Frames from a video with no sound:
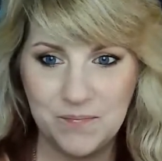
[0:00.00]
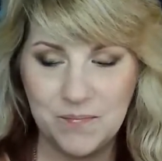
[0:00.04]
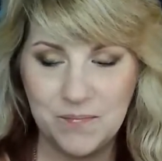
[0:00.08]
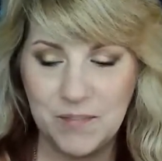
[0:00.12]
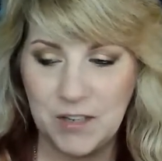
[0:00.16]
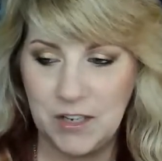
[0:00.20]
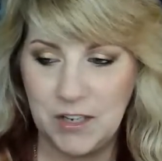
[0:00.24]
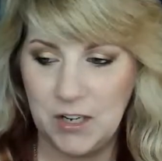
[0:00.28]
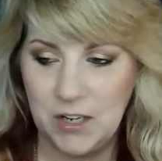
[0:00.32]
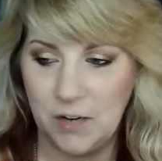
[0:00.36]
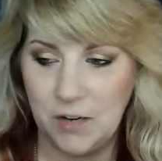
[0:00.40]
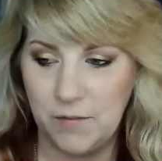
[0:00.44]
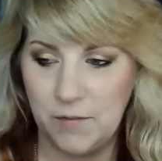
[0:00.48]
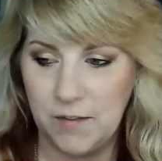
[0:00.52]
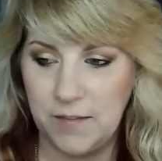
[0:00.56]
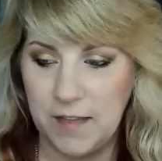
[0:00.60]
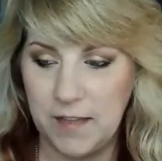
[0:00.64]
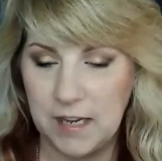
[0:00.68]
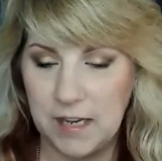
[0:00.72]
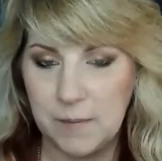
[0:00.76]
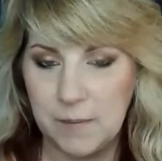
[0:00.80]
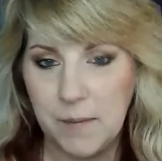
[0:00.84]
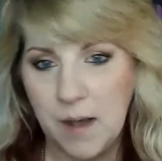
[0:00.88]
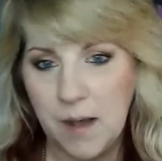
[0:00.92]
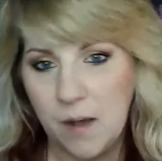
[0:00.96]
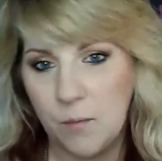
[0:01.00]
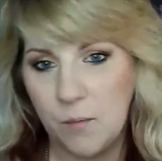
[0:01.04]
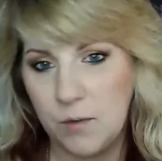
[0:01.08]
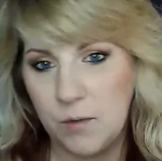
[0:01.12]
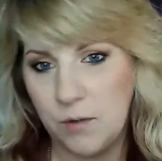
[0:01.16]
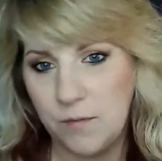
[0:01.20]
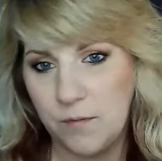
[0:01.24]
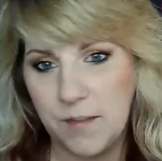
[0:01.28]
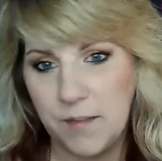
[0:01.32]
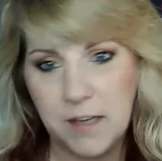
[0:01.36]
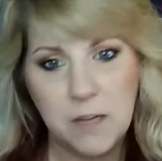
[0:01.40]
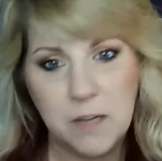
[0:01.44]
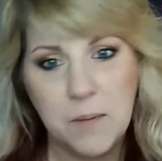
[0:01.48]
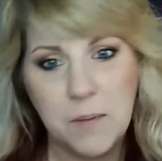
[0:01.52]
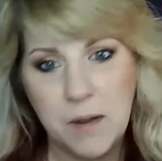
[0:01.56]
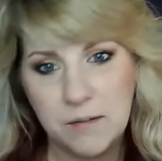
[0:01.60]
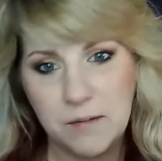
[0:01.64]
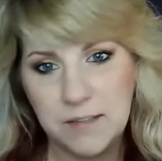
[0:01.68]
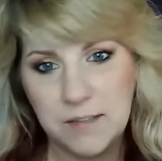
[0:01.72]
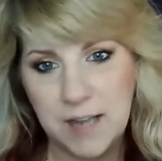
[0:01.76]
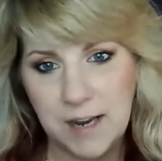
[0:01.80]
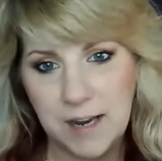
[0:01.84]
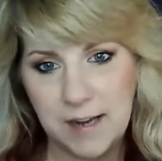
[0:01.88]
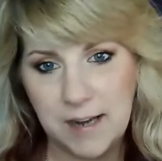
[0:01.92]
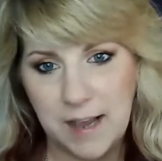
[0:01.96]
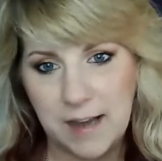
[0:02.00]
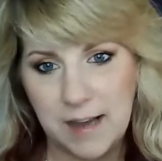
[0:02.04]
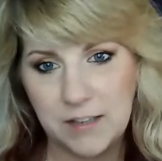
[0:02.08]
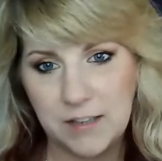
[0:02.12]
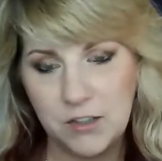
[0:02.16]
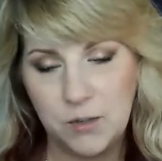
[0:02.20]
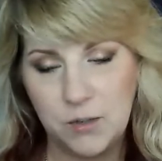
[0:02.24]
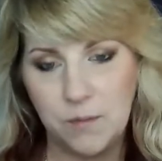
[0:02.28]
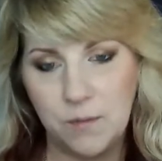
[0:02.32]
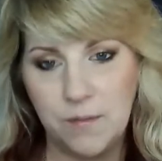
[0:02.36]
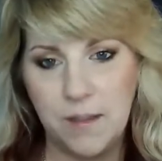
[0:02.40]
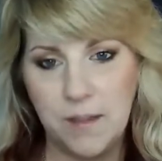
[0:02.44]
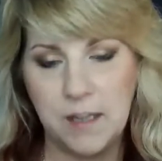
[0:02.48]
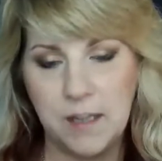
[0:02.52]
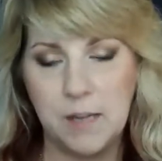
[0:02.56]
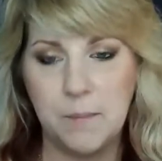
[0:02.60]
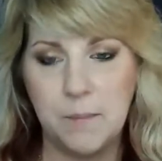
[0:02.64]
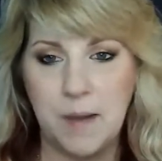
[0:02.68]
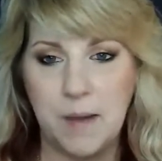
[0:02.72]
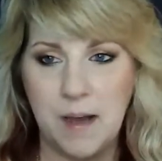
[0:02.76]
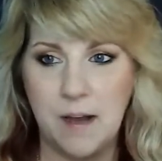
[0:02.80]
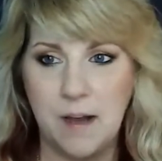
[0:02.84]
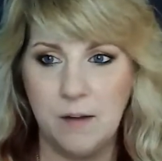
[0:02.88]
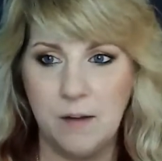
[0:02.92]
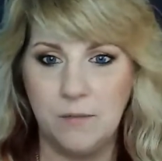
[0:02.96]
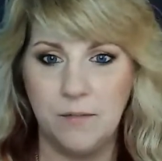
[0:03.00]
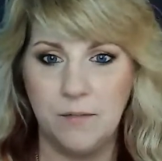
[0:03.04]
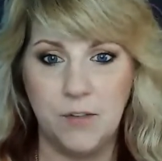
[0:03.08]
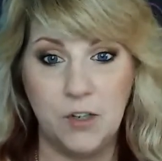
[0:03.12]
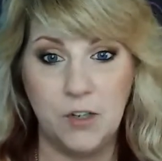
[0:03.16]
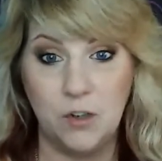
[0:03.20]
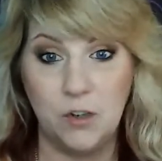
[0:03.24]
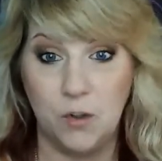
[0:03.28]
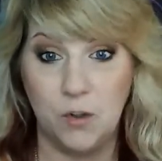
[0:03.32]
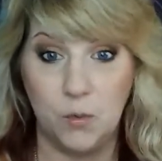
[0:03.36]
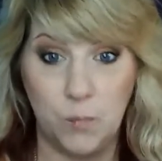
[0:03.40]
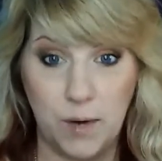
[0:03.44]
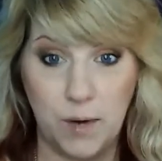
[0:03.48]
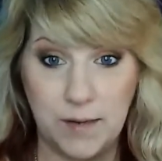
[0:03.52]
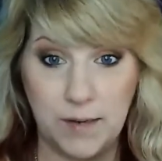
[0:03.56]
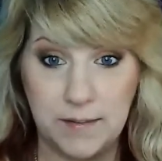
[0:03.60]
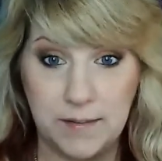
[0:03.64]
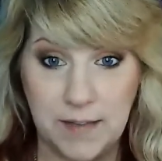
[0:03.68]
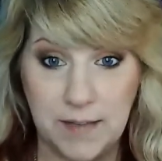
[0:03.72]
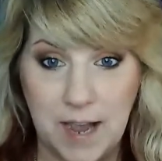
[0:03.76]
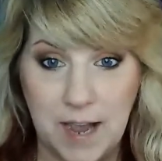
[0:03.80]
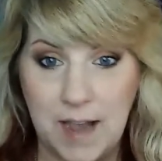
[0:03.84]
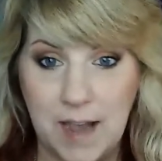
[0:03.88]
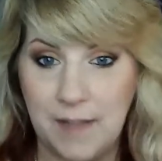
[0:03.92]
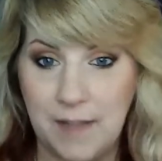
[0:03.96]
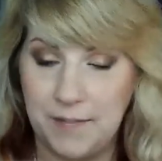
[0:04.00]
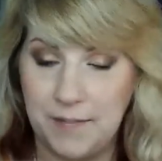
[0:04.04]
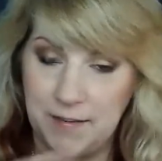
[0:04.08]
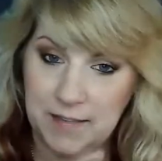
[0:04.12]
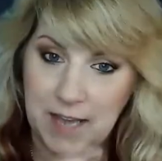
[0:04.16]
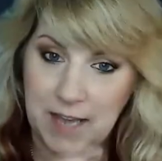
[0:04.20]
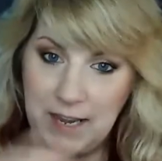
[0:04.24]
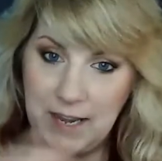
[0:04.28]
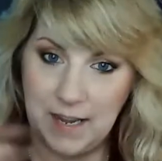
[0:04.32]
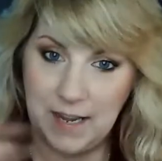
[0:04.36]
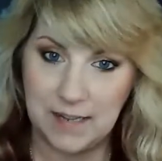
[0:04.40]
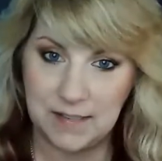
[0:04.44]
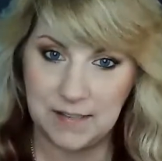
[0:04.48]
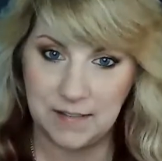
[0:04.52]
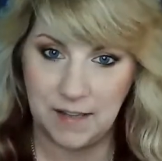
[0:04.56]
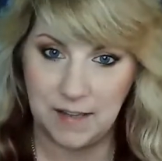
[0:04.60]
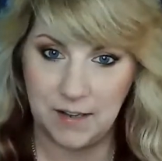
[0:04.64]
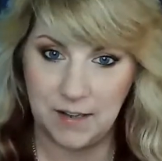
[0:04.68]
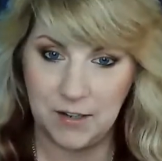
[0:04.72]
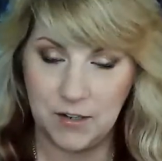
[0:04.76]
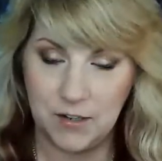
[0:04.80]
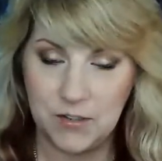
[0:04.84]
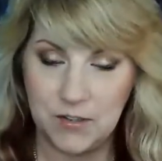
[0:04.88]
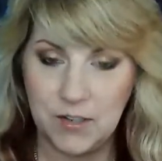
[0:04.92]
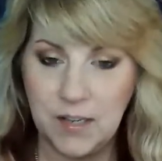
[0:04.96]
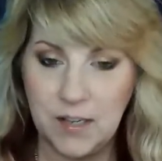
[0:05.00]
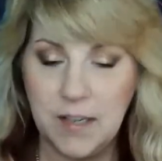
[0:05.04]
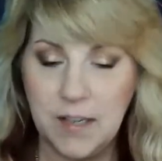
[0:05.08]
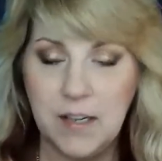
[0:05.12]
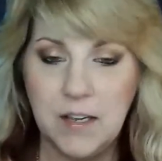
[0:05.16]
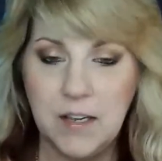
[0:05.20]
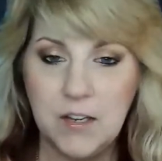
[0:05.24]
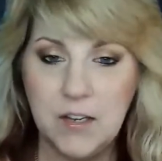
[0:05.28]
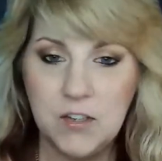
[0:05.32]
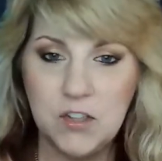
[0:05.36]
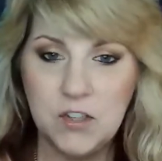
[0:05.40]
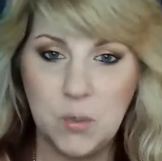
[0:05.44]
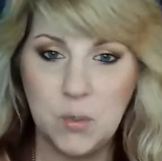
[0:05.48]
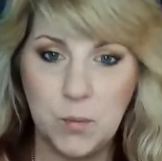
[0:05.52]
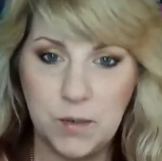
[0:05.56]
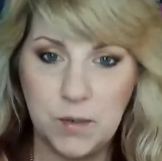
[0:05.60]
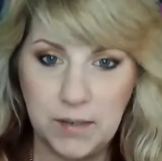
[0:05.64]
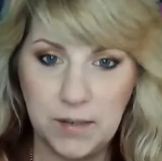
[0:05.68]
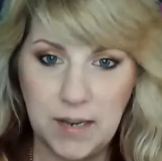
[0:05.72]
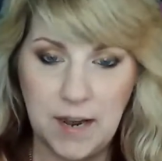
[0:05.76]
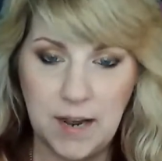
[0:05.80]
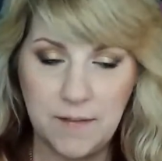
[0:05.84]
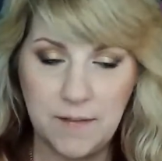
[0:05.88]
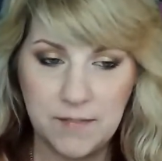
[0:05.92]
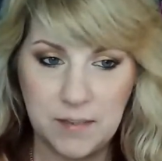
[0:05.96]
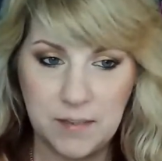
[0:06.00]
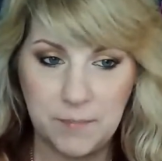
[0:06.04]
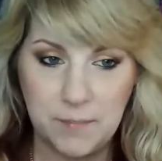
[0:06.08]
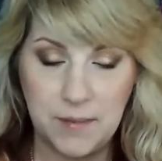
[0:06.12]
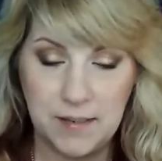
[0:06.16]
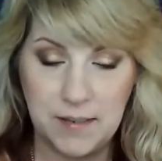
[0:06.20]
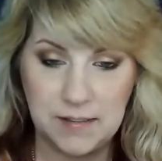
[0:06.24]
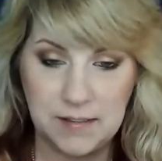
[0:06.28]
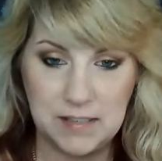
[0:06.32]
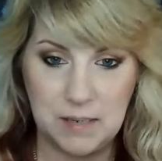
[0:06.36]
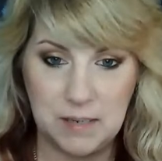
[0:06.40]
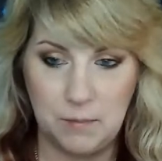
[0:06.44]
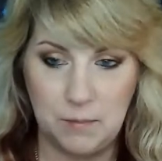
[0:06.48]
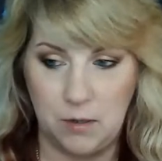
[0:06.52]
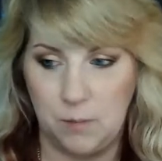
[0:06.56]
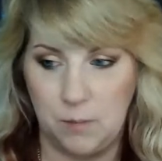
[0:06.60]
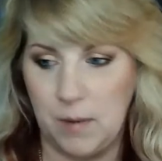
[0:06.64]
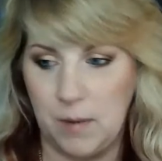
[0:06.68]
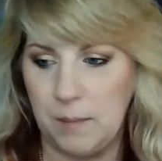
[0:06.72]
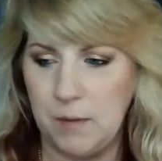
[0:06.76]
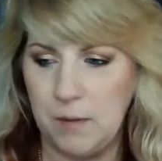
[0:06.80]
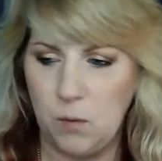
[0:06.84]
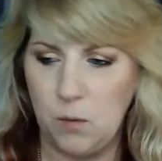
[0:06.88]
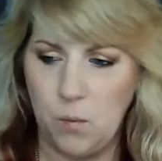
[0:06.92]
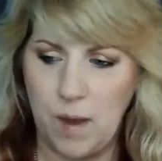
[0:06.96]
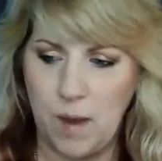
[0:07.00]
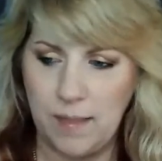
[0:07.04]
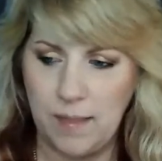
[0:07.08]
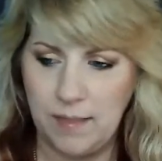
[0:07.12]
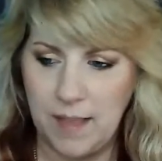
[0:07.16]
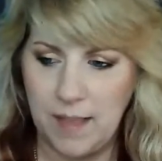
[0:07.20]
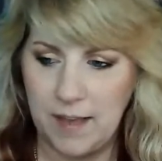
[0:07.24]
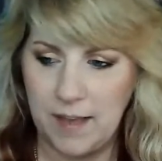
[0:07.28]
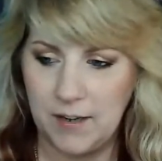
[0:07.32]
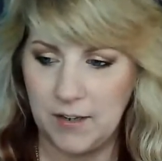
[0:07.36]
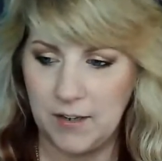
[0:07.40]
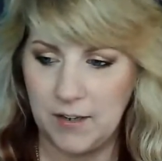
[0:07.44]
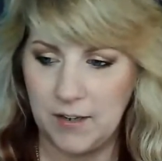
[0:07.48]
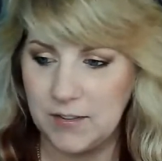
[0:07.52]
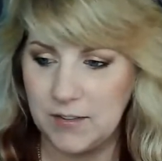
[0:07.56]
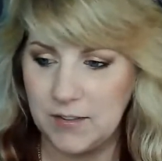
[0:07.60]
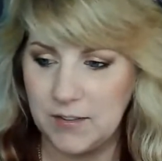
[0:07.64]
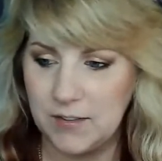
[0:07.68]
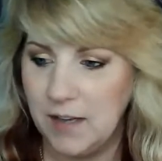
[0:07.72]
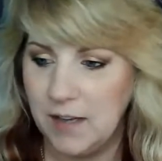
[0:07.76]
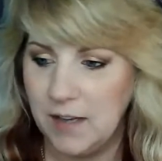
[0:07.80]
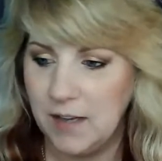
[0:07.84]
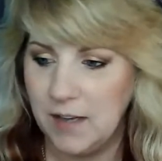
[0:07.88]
You know, if you think about, when you think about TEDx, you think about, you know, the red dot, the TEDx letters. So we're going to have something similar, probably WEN letters.